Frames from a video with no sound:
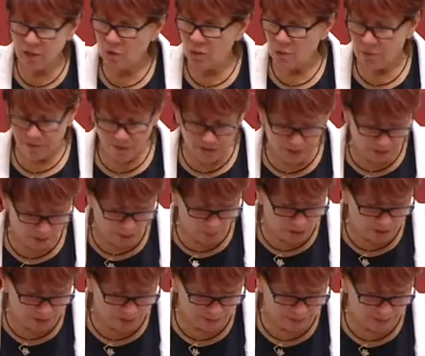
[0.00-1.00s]
all very
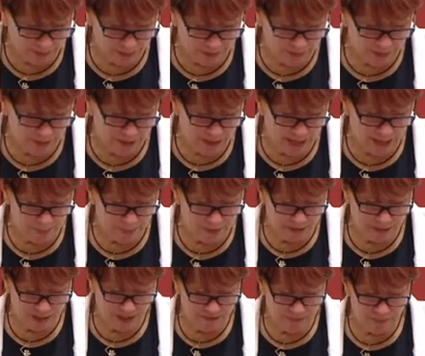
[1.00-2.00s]
well for the
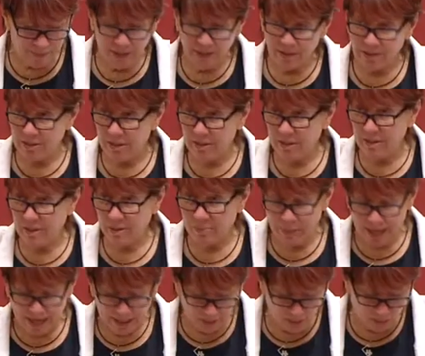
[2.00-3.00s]
Abbott government to
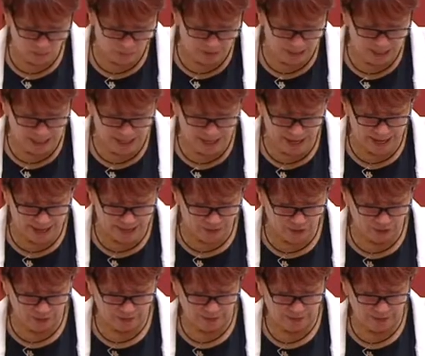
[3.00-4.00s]
dismantle key
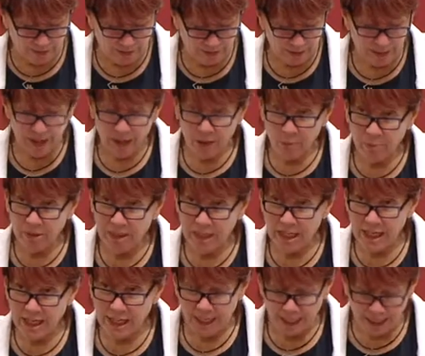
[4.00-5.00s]
agencies,
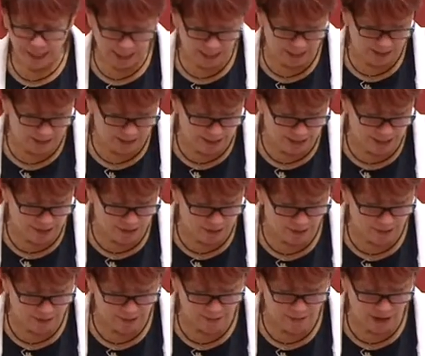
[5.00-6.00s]
particularly in the
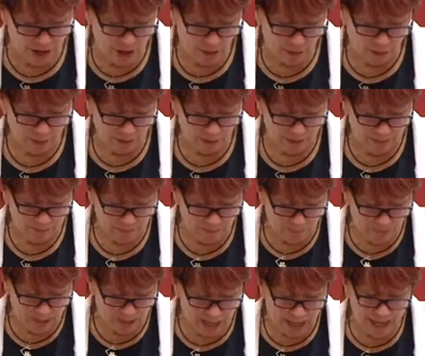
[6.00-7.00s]
area of health,
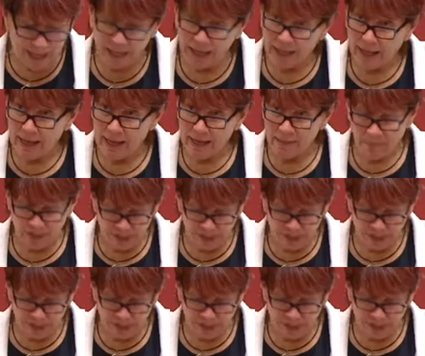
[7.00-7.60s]
and claim